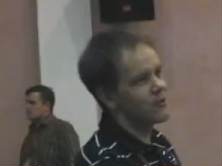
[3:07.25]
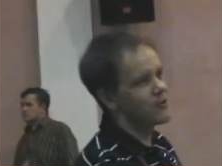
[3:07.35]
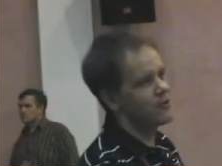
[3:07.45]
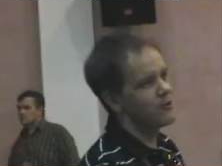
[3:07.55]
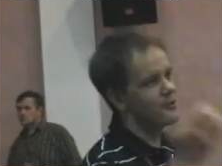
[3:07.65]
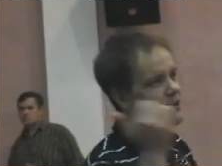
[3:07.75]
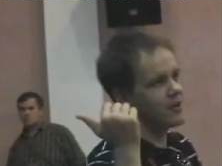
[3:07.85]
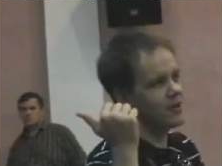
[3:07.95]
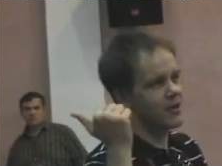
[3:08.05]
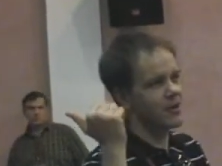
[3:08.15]
You know,
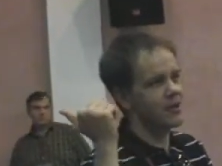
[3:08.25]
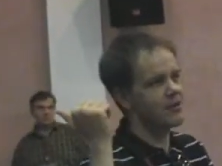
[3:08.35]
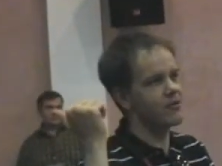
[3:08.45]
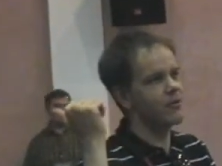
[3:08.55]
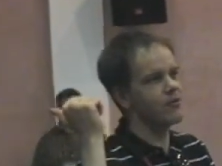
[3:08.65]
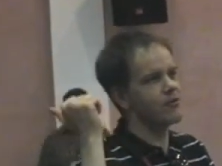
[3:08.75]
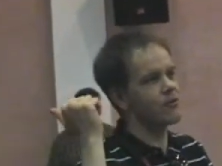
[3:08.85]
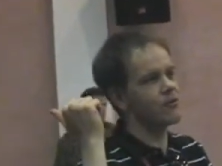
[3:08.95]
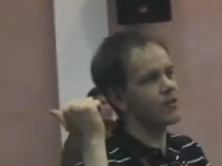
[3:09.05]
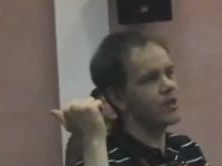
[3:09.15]
in the
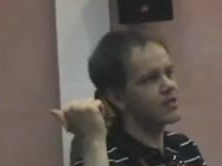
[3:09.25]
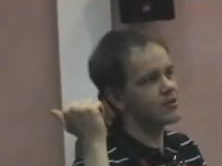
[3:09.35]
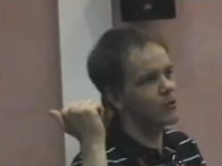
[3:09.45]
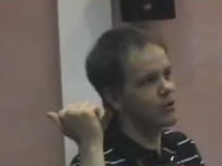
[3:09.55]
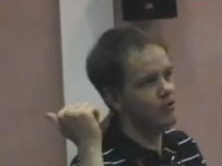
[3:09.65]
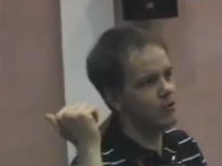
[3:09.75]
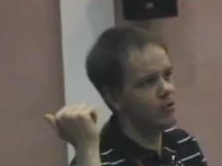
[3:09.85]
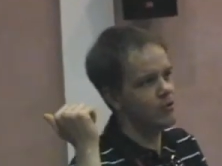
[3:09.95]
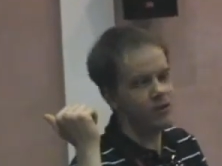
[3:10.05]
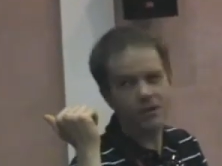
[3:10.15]
Virgo cluster we have
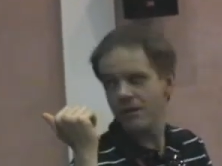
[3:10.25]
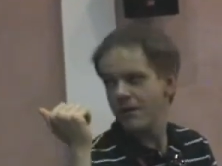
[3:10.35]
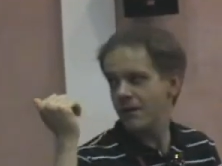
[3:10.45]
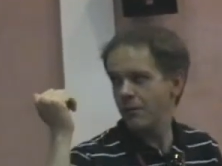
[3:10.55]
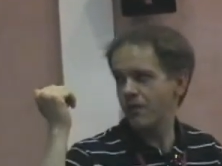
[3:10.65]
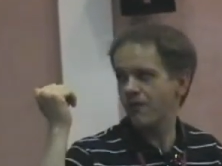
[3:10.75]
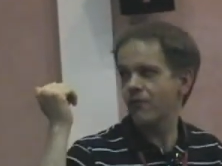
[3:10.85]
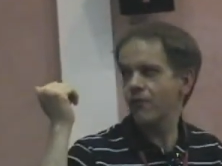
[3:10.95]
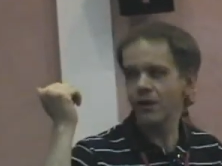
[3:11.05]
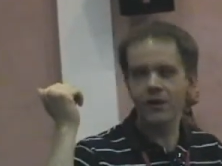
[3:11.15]
only about
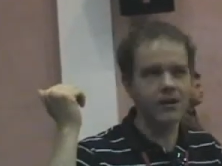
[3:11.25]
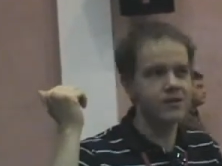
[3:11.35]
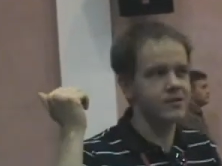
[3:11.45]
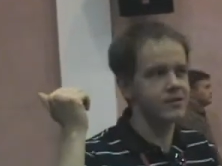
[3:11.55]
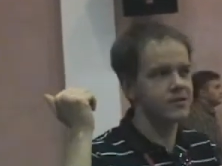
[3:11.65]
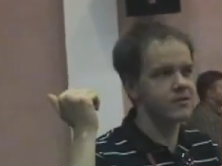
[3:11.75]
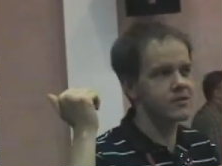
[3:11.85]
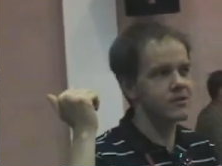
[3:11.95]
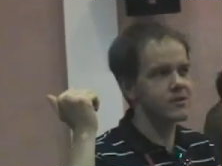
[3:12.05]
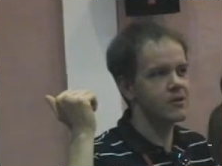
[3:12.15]
40 galaxies,
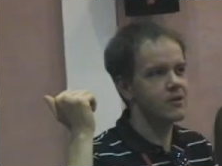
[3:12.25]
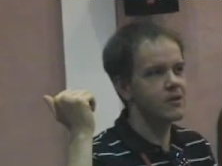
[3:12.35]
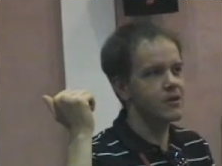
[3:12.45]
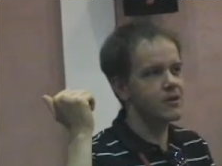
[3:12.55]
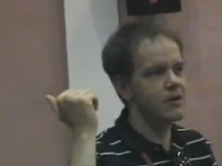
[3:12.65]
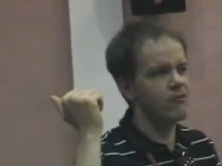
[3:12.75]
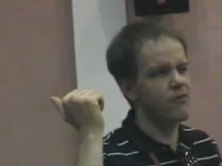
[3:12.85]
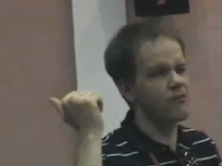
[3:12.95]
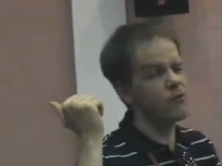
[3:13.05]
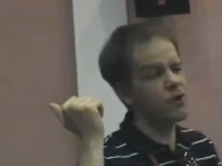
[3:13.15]

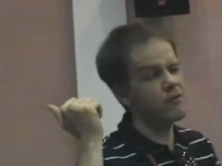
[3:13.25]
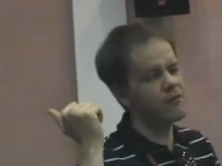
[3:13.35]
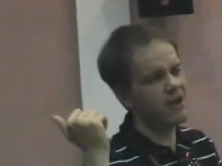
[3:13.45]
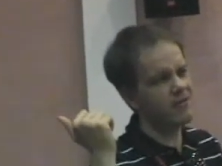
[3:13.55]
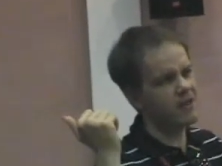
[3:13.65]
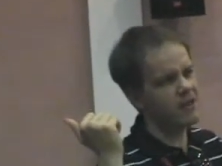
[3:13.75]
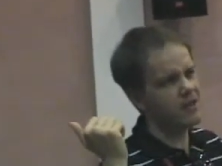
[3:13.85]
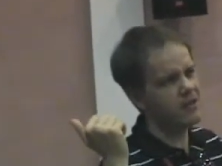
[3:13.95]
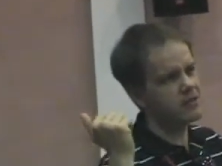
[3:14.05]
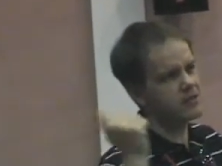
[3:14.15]
45
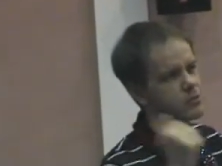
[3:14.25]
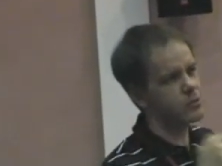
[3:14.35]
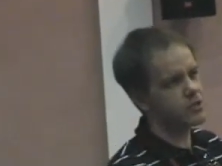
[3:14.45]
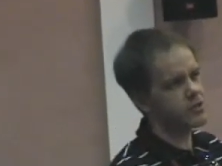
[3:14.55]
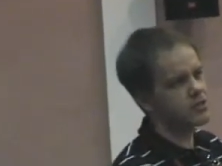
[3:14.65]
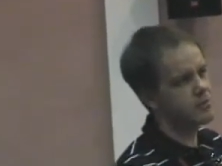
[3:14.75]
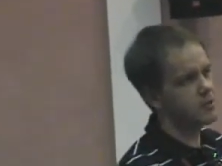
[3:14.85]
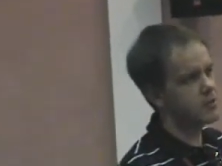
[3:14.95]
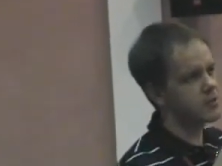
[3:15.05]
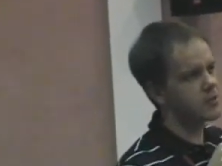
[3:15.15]
galaxies which
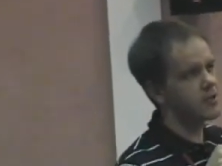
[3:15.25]
exhibit,